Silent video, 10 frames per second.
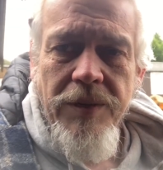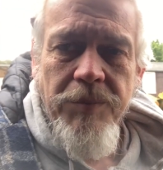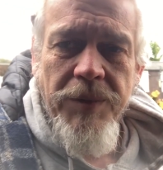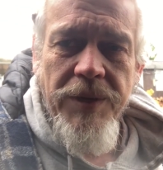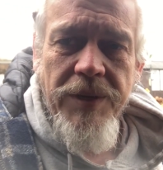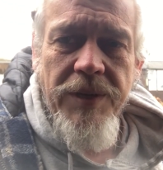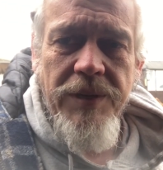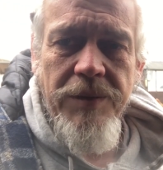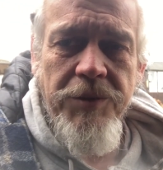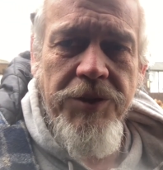But
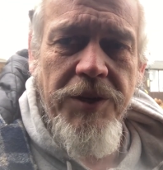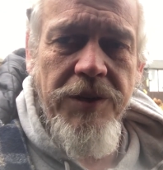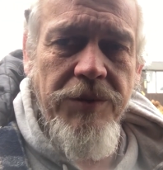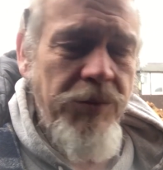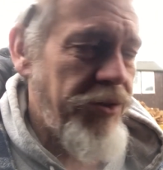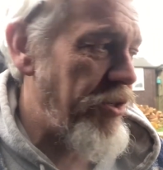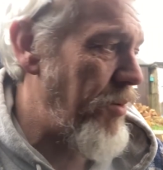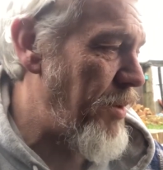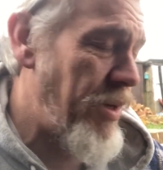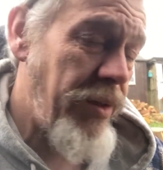let me show you the wood chip
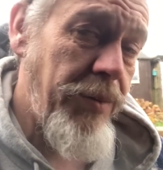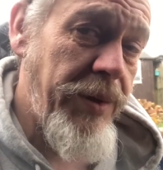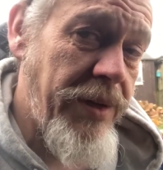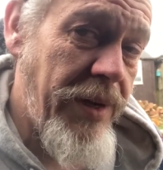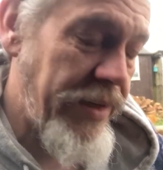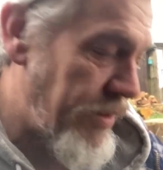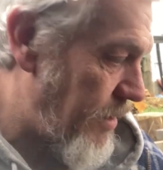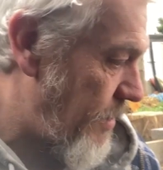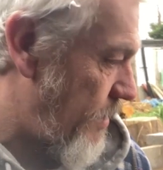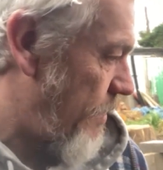that we collected.
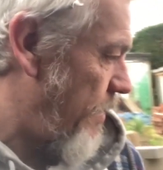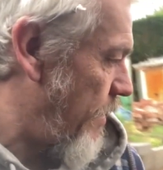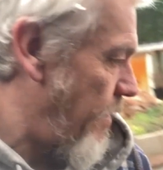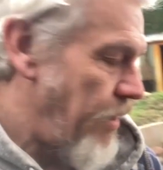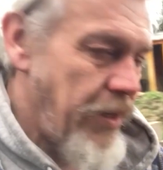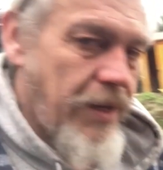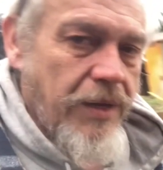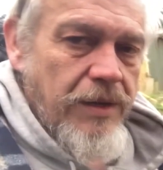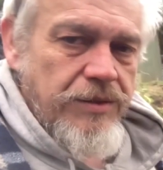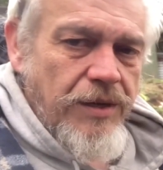
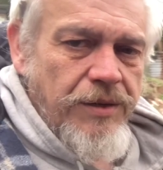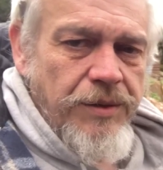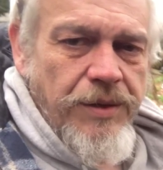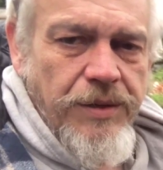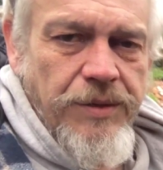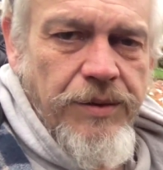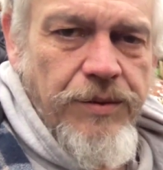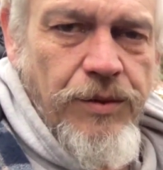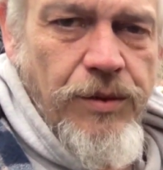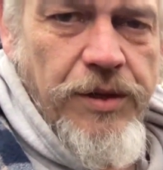So
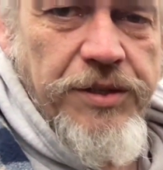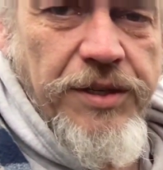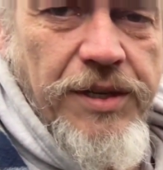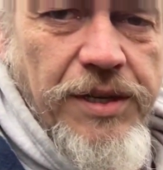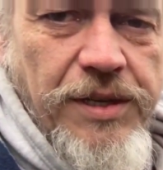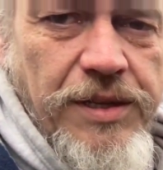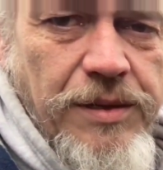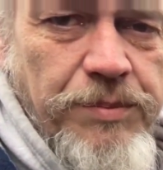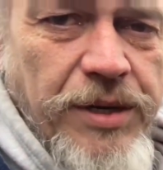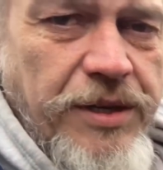got all this in the
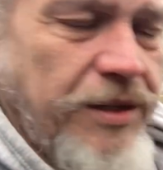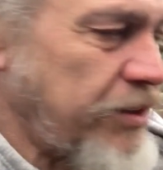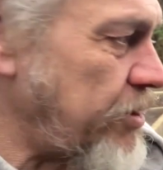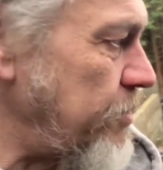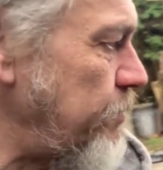buckets